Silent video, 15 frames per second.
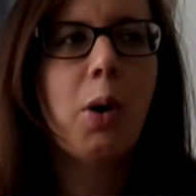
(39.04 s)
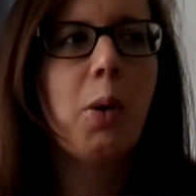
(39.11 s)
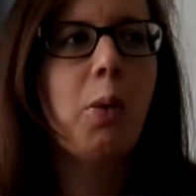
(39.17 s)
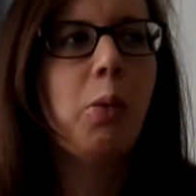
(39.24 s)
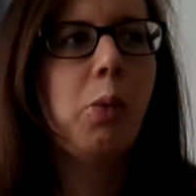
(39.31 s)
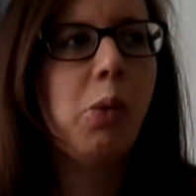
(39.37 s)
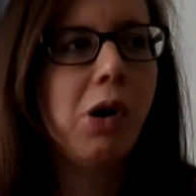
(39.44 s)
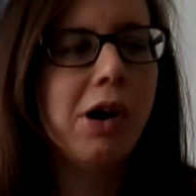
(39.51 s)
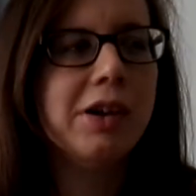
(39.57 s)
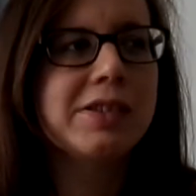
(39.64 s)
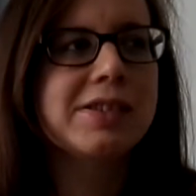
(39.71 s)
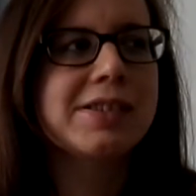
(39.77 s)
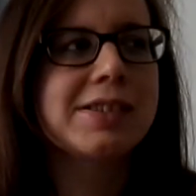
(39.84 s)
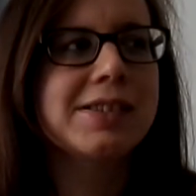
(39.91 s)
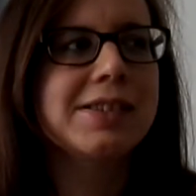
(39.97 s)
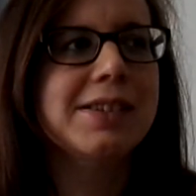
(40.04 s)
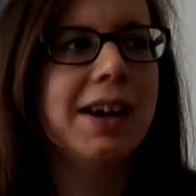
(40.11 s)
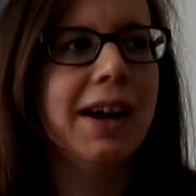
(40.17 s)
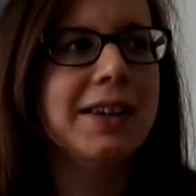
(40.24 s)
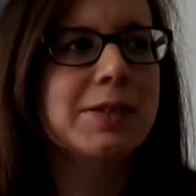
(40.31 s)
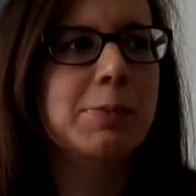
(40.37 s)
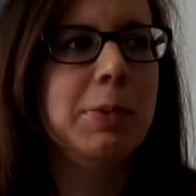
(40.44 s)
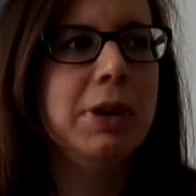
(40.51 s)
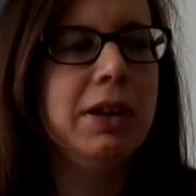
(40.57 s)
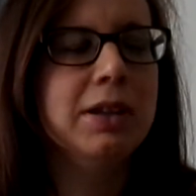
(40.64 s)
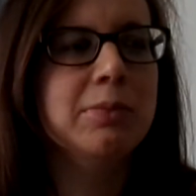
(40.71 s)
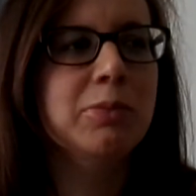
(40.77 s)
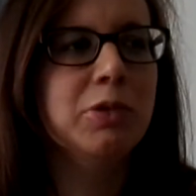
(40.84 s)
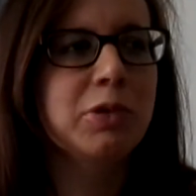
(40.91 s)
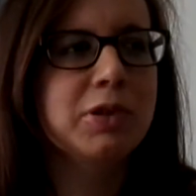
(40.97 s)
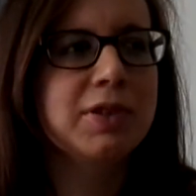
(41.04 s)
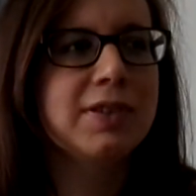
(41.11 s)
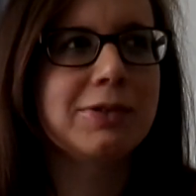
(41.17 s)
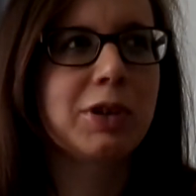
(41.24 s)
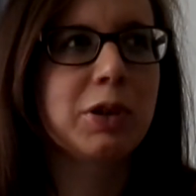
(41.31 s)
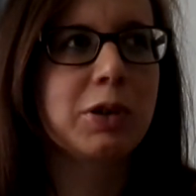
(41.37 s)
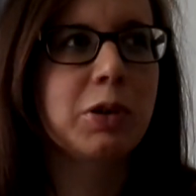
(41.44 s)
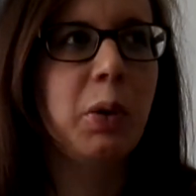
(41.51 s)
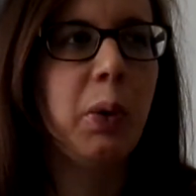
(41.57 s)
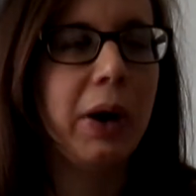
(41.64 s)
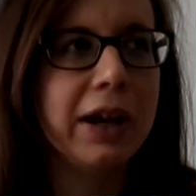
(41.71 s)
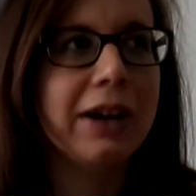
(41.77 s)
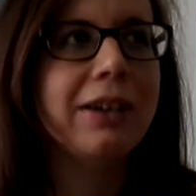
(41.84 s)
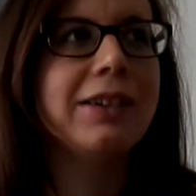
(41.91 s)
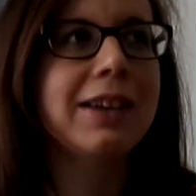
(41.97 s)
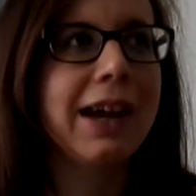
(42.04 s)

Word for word: what has been the most required